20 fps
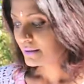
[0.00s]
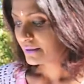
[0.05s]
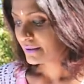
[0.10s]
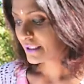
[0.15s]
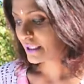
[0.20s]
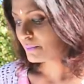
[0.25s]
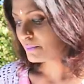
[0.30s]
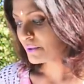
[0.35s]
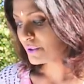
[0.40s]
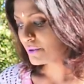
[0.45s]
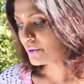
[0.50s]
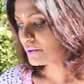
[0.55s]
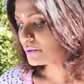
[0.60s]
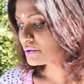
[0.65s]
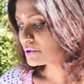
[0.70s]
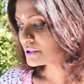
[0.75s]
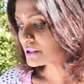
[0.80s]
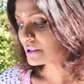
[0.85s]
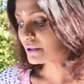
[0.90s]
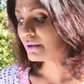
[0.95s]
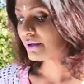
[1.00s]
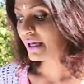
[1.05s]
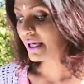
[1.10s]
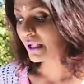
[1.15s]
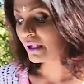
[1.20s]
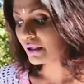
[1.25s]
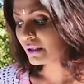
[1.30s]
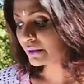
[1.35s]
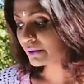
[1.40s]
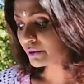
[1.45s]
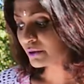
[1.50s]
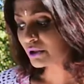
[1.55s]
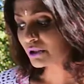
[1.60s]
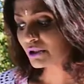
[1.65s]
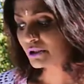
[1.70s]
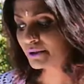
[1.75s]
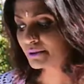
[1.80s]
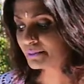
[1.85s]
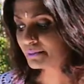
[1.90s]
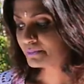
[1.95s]
can be used. Health,
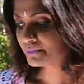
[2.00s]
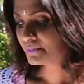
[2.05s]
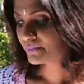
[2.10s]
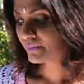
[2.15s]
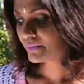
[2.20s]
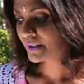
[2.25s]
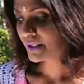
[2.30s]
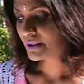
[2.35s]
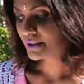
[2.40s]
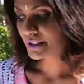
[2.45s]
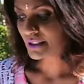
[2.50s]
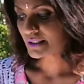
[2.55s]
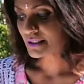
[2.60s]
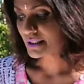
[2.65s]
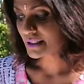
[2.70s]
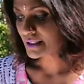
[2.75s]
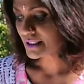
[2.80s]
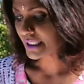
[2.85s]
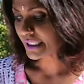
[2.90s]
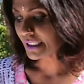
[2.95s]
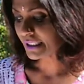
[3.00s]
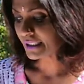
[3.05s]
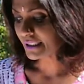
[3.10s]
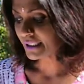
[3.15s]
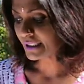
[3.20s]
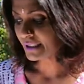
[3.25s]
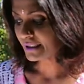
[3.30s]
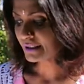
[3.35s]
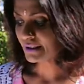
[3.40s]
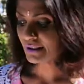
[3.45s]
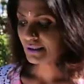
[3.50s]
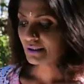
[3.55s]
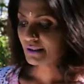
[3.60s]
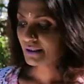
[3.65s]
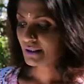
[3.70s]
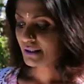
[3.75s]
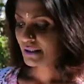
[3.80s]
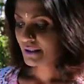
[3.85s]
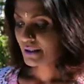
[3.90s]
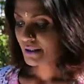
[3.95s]
distance healing,
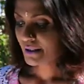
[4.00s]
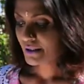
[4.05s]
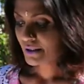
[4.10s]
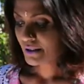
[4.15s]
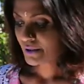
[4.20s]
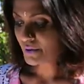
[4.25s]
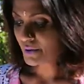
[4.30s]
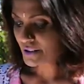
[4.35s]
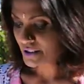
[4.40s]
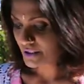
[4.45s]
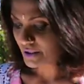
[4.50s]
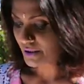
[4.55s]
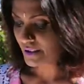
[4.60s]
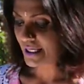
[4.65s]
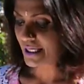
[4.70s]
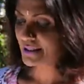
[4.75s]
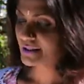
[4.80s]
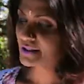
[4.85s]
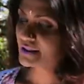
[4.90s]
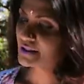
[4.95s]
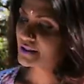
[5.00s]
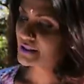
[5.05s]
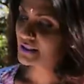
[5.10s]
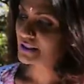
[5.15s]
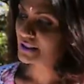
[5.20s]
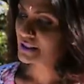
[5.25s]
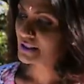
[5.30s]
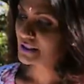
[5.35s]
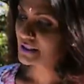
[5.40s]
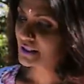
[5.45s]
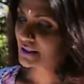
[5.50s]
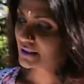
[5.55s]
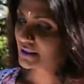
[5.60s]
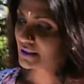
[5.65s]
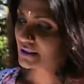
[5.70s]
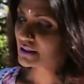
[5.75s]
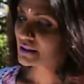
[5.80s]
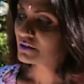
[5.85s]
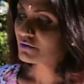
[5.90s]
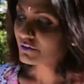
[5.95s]
crystal essences,
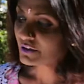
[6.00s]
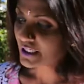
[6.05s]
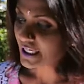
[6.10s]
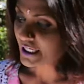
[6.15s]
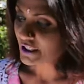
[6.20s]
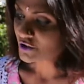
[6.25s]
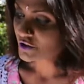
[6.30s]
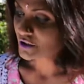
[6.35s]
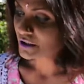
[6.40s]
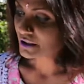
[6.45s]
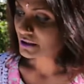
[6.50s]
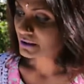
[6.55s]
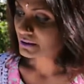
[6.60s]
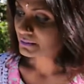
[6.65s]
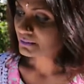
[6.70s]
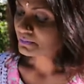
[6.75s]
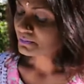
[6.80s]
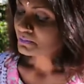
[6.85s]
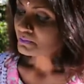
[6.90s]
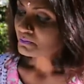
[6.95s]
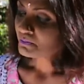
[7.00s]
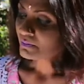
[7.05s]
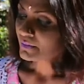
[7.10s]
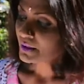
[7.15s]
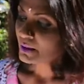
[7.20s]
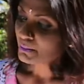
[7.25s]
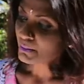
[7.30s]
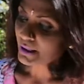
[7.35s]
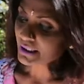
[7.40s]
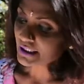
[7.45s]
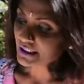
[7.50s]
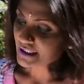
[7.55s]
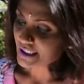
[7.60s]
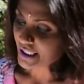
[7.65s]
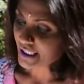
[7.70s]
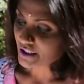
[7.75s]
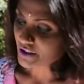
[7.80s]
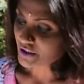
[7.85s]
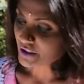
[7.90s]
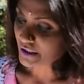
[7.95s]
divination,
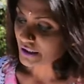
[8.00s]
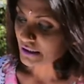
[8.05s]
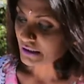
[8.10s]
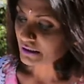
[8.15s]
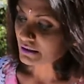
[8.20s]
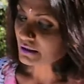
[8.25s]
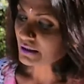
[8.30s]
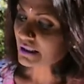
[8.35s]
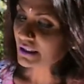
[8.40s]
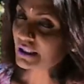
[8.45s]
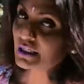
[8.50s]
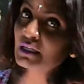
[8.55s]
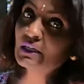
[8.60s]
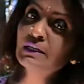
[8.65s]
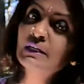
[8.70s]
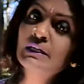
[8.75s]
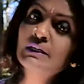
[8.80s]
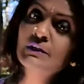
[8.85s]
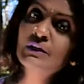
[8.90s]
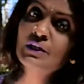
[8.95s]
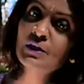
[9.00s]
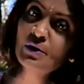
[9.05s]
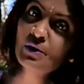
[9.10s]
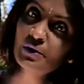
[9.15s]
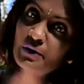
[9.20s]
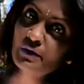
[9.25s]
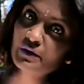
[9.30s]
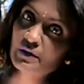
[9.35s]
meditation, healing the earth.